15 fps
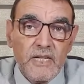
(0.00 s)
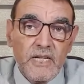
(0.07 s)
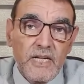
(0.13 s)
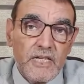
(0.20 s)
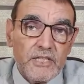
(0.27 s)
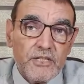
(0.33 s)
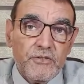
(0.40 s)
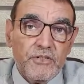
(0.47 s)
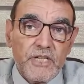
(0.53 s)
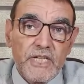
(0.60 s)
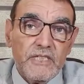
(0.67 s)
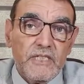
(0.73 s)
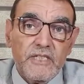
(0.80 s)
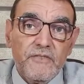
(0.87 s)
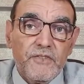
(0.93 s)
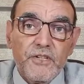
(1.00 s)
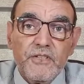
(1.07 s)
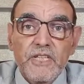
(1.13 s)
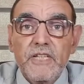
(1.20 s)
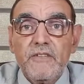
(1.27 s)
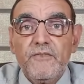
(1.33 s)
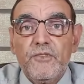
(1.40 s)
has created
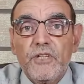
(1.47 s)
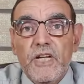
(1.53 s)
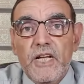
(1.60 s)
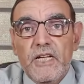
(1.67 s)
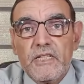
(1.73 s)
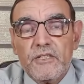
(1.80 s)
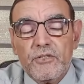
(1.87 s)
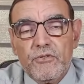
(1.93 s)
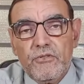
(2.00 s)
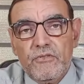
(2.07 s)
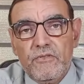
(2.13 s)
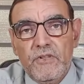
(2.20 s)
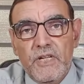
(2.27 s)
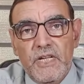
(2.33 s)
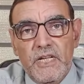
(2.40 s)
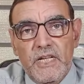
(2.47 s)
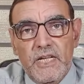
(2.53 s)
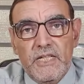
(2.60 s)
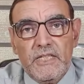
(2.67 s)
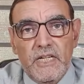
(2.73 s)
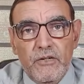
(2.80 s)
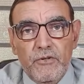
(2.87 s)
everything for us. So,
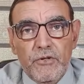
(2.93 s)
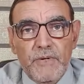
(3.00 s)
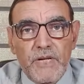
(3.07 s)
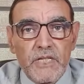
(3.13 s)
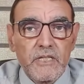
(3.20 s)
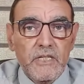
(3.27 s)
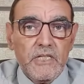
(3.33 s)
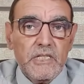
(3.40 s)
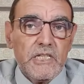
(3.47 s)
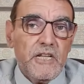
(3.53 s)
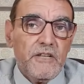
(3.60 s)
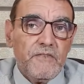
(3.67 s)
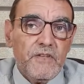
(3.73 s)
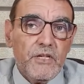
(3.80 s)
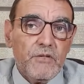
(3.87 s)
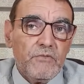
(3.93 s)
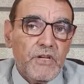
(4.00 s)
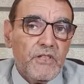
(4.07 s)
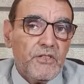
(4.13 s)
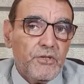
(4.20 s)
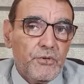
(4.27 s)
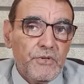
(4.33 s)
and our body is living
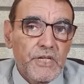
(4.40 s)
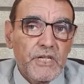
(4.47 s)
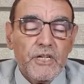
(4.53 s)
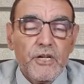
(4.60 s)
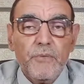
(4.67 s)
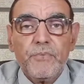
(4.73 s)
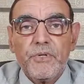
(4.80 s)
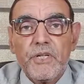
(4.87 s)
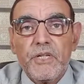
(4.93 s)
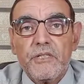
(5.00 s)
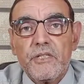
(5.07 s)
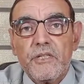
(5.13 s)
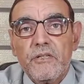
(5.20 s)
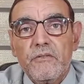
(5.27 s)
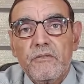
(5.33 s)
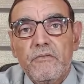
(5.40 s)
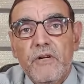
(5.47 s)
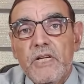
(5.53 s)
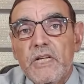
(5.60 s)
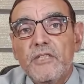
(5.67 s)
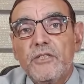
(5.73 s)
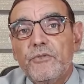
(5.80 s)
with
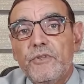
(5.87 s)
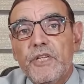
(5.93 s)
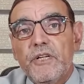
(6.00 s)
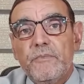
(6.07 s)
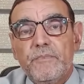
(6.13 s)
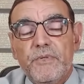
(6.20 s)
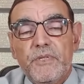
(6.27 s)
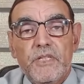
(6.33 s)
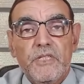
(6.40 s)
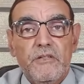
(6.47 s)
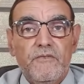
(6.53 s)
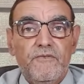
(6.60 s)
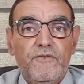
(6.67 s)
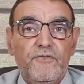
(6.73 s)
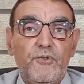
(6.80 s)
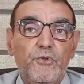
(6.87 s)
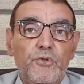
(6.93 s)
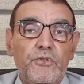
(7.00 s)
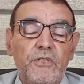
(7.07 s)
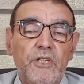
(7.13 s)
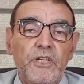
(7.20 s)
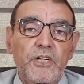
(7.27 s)
only three components in
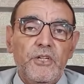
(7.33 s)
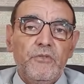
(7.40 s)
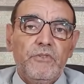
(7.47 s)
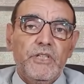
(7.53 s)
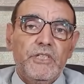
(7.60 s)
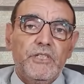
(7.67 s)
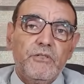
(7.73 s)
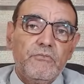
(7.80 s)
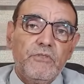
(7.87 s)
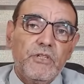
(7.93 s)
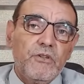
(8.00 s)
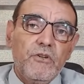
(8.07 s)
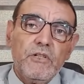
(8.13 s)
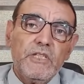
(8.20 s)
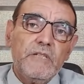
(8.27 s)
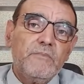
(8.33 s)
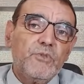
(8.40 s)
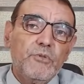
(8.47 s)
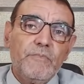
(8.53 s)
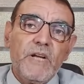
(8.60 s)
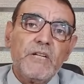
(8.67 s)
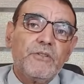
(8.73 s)
food, which we call them
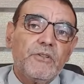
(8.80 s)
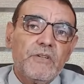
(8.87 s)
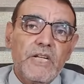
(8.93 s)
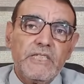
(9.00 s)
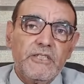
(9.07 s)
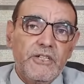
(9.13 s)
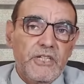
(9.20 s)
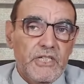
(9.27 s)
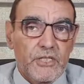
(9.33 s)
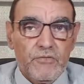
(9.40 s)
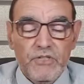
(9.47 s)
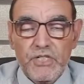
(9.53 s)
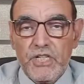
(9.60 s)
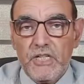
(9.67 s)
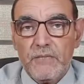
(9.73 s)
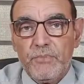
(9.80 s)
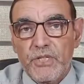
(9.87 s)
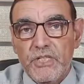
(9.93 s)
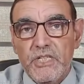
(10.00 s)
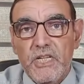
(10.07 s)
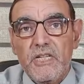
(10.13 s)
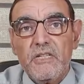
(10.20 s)
the macronutrients, which are
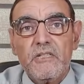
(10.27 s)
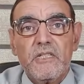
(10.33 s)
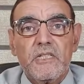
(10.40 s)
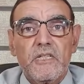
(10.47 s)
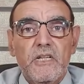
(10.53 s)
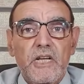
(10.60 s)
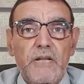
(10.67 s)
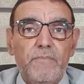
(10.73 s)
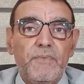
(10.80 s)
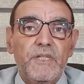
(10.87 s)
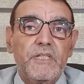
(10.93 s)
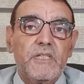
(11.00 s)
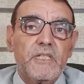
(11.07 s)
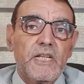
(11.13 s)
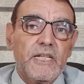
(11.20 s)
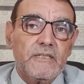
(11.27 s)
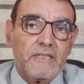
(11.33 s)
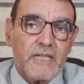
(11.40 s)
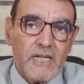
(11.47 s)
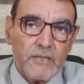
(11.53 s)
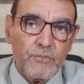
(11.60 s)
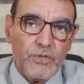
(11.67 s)
proteins, lipids, and
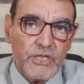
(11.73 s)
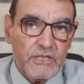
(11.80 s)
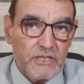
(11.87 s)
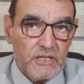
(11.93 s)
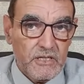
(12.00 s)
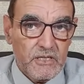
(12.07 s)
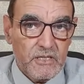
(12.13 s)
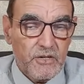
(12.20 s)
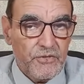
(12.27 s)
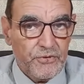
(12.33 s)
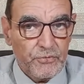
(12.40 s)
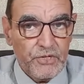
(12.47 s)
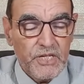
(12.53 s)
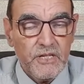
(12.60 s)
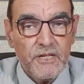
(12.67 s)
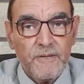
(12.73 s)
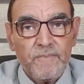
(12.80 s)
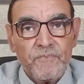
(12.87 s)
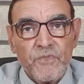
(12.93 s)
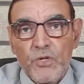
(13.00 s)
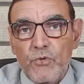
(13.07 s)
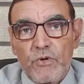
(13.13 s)
carbohydrates.
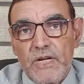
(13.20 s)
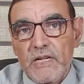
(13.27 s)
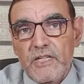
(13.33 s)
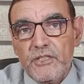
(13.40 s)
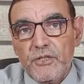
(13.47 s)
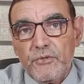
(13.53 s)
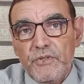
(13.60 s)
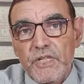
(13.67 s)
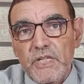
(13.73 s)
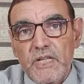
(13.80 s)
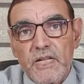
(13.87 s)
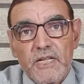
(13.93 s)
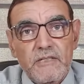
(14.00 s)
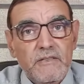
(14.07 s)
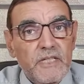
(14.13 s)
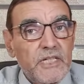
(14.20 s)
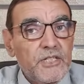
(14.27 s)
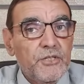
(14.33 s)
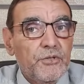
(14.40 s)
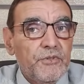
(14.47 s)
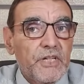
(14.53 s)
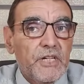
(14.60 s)
Only three, and
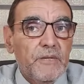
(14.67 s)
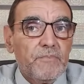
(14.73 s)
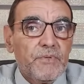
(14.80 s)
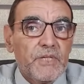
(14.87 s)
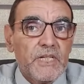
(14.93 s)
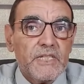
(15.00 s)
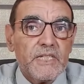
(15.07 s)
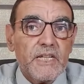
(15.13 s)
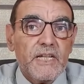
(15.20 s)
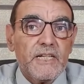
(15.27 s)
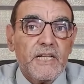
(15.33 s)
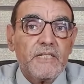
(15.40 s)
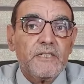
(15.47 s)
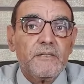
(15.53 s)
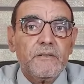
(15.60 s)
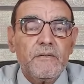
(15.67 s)
these three components cannot